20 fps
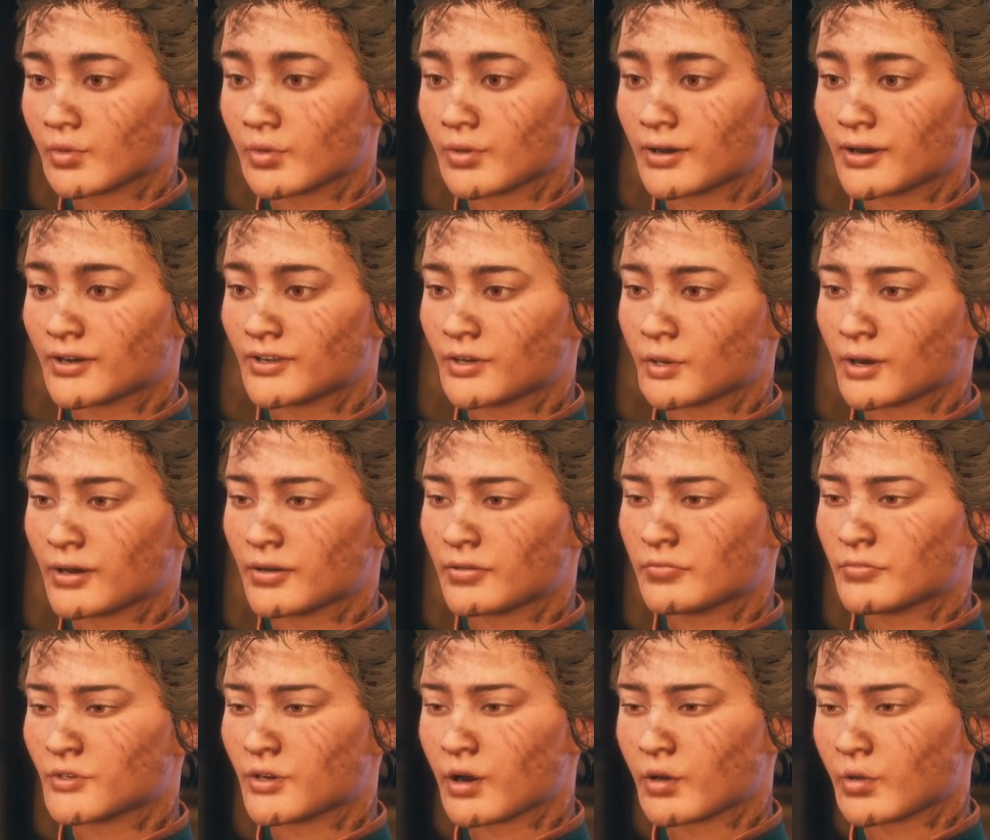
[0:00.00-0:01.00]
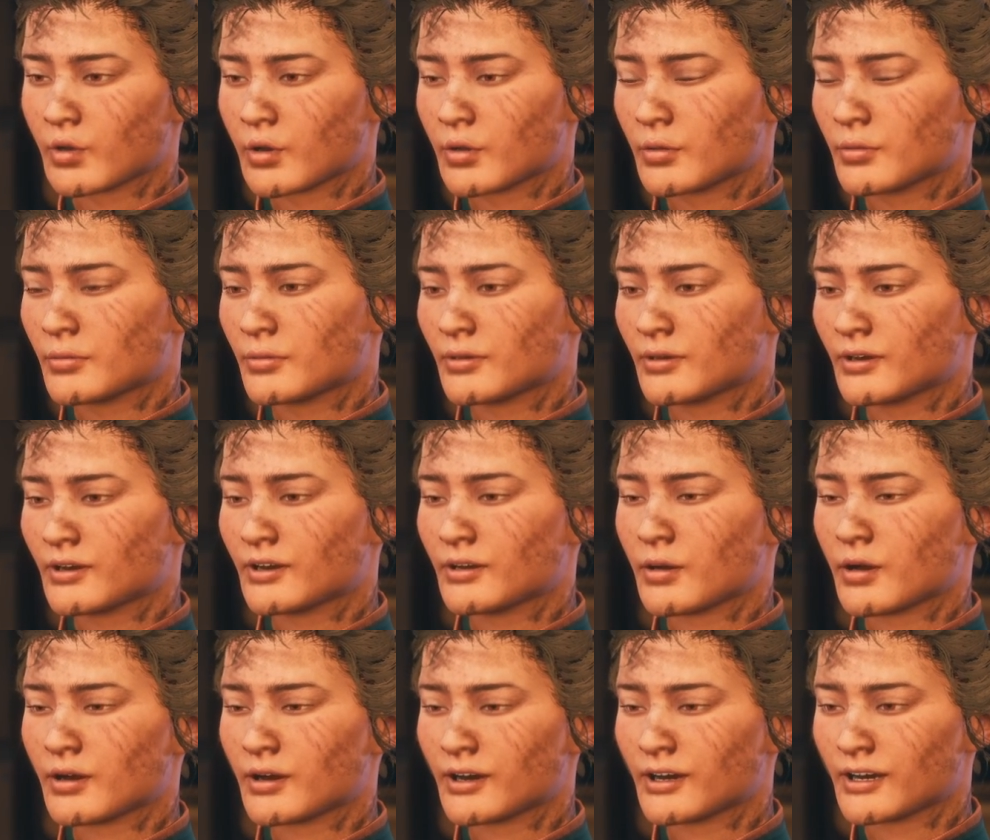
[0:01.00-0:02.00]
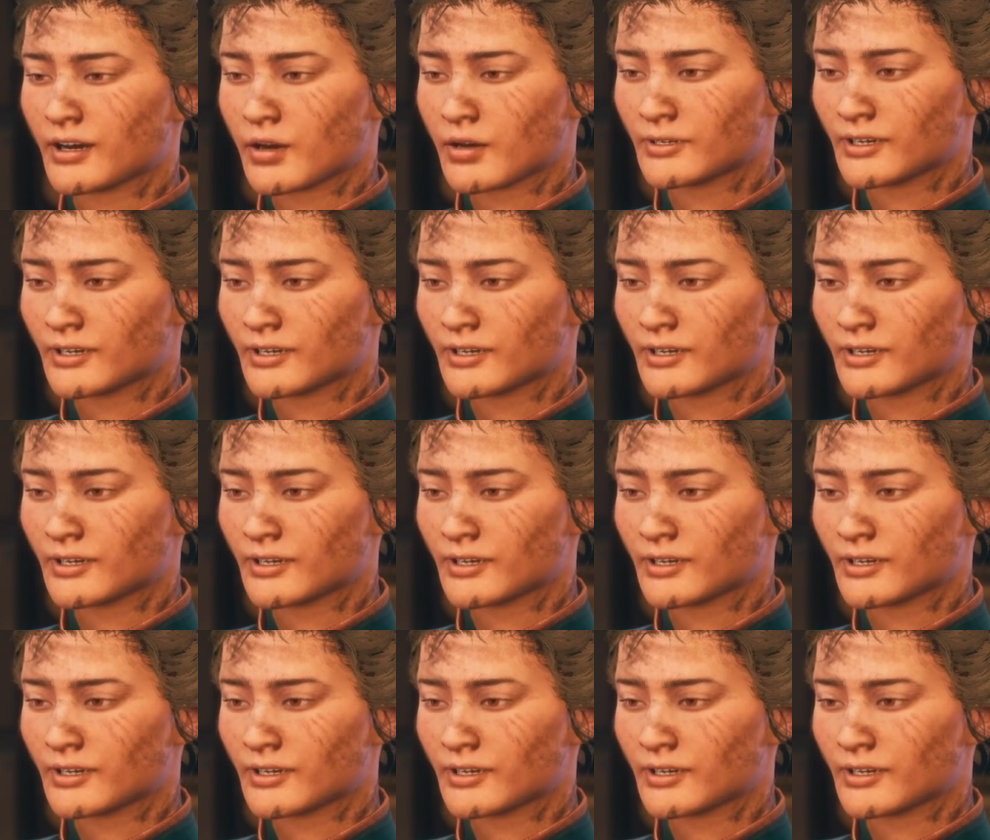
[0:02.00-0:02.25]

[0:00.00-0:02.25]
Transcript: Don't sell yourself short. It doesn't take